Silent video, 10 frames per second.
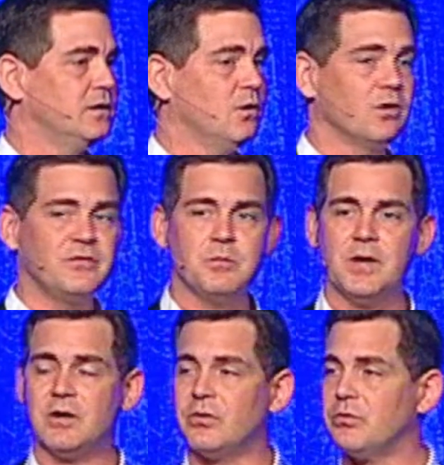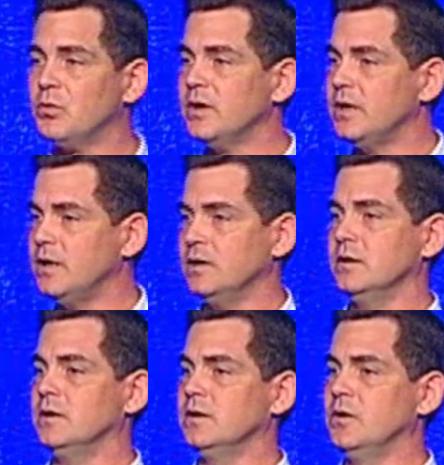Or even better, 3?
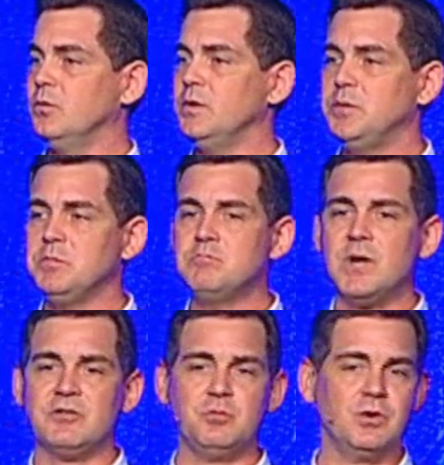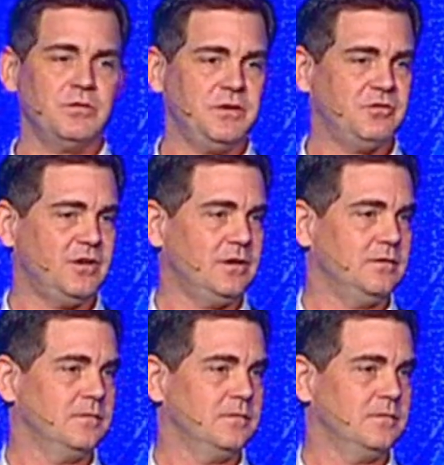We'd be much more efficient.